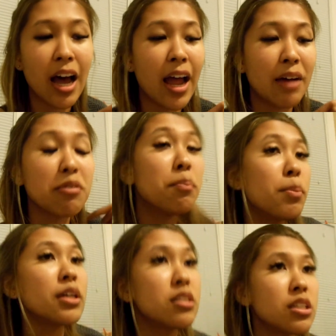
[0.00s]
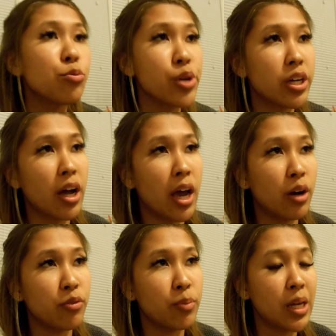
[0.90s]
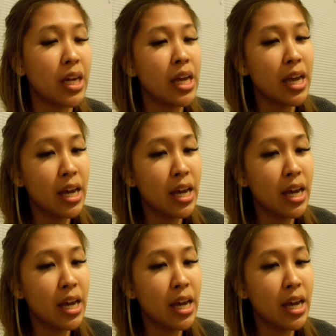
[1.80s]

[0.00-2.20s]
I have a busy week ahead of me